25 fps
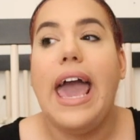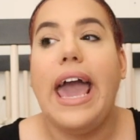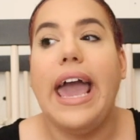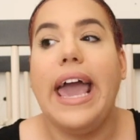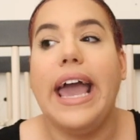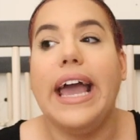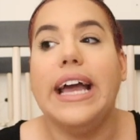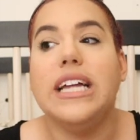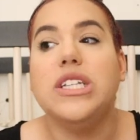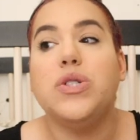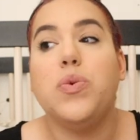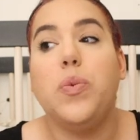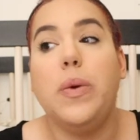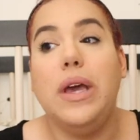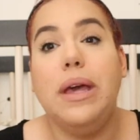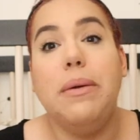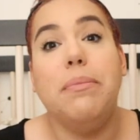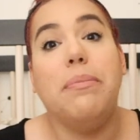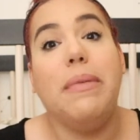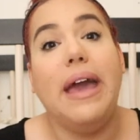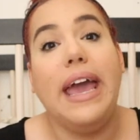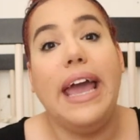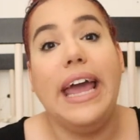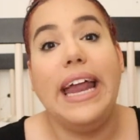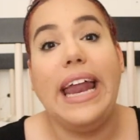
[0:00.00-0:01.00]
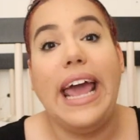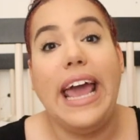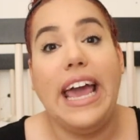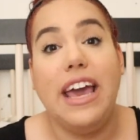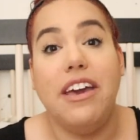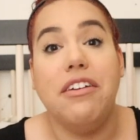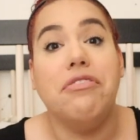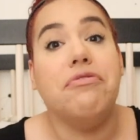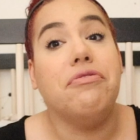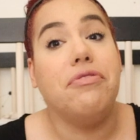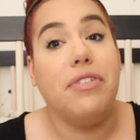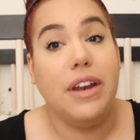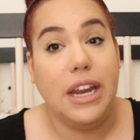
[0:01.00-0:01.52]
and we made
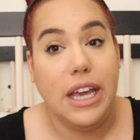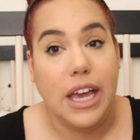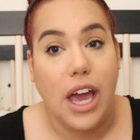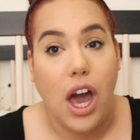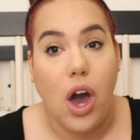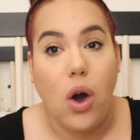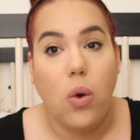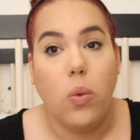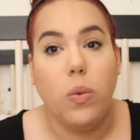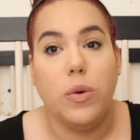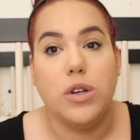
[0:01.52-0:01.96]
a video,